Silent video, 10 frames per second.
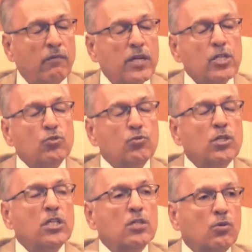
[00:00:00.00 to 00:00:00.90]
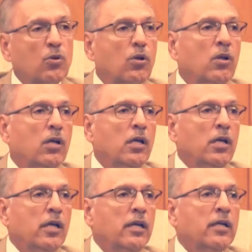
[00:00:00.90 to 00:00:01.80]
a very unique role
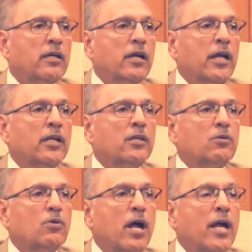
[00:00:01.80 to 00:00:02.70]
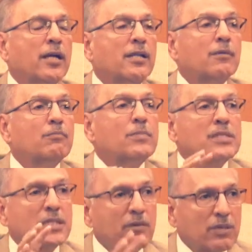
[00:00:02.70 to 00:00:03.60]
in trying to handle the
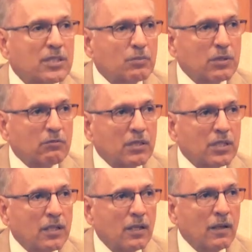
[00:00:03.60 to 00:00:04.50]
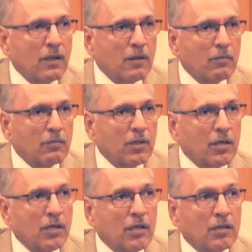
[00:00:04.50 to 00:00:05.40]
misgivings between
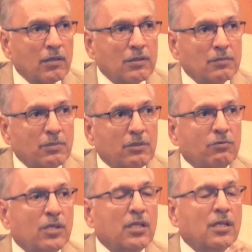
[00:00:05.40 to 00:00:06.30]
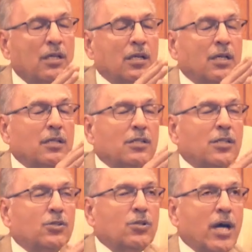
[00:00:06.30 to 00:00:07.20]
the
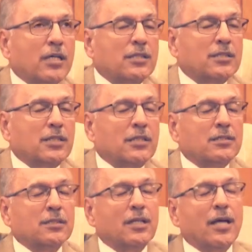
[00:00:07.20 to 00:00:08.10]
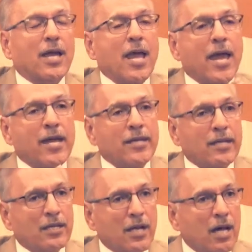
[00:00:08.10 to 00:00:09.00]
United States and
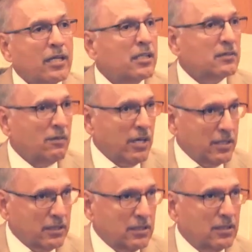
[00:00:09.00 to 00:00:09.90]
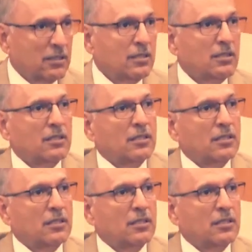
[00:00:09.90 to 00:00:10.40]
Iran as far as the